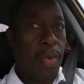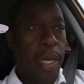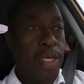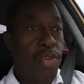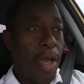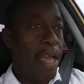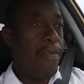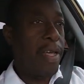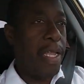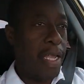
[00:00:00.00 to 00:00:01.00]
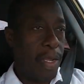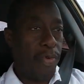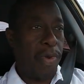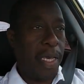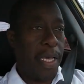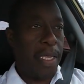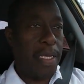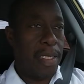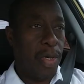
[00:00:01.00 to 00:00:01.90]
when driving in the rain.